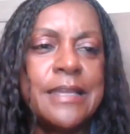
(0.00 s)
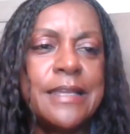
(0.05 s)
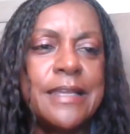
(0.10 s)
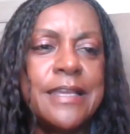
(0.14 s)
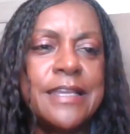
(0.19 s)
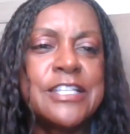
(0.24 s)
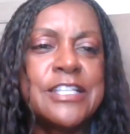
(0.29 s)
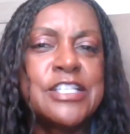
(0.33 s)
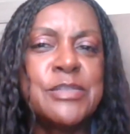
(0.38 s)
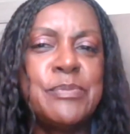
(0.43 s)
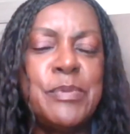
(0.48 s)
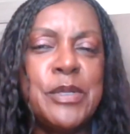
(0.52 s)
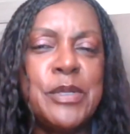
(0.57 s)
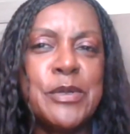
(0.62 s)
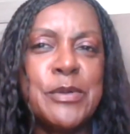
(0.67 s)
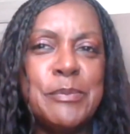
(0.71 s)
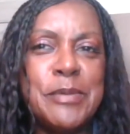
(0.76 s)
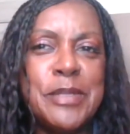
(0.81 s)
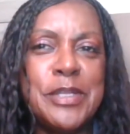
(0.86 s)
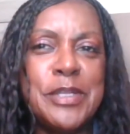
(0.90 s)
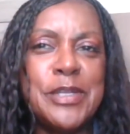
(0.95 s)

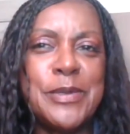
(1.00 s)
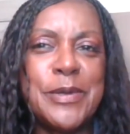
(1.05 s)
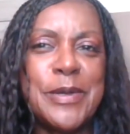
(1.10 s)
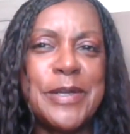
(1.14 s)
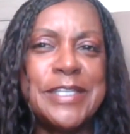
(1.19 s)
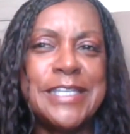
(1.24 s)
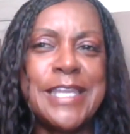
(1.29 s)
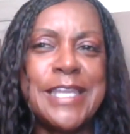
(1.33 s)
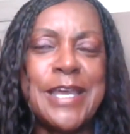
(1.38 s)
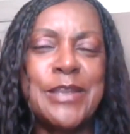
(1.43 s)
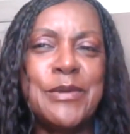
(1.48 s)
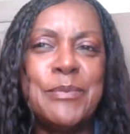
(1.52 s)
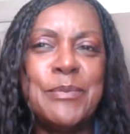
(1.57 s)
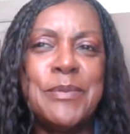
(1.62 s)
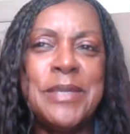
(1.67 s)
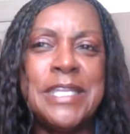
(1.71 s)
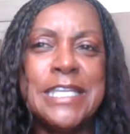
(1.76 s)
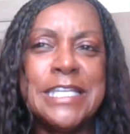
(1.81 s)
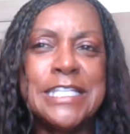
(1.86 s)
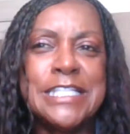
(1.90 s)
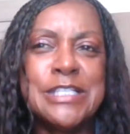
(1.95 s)
experimented on. And I don't
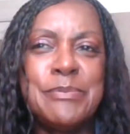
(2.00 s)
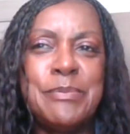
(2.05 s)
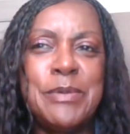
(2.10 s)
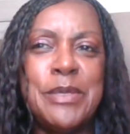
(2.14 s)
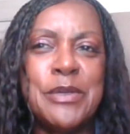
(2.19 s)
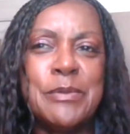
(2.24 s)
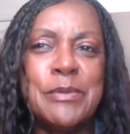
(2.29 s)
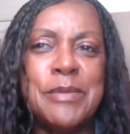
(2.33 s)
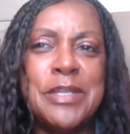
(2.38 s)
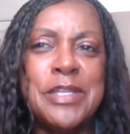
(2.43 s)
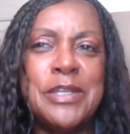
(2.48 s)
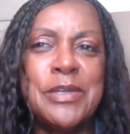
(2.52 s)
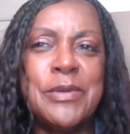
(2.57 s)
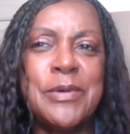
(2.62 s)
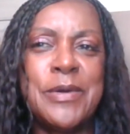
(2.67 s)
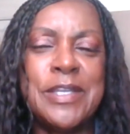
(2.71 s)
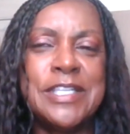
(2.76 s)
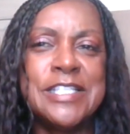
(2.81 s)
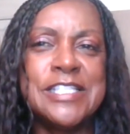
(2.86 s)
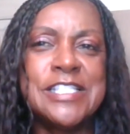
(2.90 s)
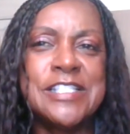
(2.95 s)
mean experimented
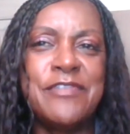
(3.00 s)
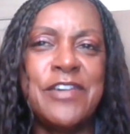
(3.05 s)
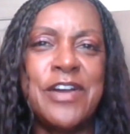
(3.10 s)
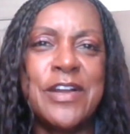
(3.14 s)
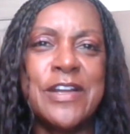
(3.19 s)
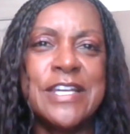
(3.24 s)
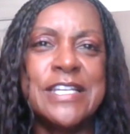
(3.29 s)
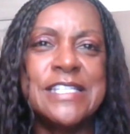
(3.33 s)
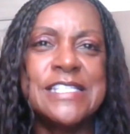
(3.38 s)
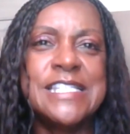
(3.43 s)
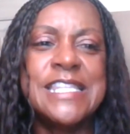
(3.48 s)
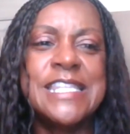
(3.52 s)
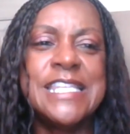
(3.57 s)
on as far as